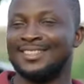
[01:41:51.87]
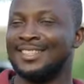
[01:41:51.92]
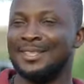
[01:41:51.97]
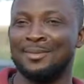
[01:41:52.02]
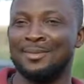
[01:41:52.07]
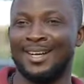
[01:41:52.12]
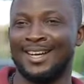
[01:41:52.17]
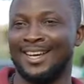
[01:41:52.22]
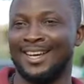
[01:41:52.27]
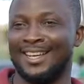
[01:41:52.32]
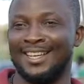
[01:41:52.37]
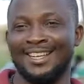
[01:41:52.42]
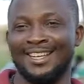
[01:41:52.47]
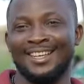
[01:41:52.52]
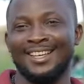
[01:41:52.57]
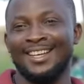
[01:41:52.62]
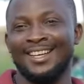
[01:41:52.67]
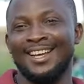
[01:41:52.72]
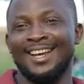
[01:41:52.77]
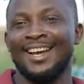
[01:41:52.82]
I
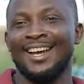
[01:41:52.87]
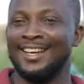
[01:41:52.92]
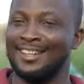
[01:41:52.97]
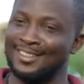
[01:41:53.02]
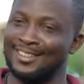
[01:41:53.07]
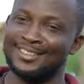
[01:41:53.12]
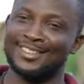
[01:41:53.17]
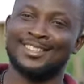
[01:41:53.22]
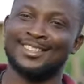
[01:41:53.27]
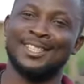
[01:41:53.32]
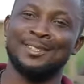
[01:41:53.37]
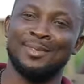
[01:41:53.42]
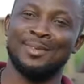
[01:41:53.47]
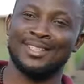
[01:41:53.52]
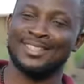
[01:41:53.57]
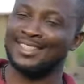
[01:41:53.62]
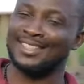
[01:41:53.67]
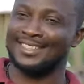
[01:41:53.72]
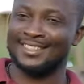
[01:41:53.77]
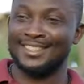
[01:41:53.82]
know
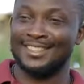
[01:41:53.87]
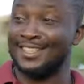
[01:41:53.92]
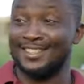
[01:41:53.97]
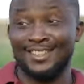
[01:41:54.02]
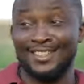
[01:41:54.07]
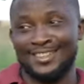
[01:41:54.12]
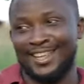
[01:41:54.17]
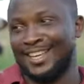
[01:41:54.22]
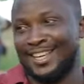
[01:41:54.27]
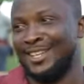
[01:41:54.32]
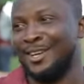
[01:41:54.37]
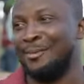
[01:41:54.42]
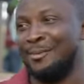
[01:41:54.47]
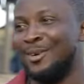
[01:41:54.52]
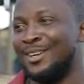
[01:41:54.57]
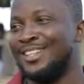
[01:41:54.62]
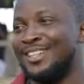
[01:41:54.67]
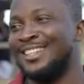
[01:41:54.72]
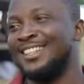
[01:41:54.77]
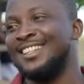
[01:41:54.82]
Sochima. She's not
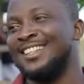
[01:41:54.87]
taking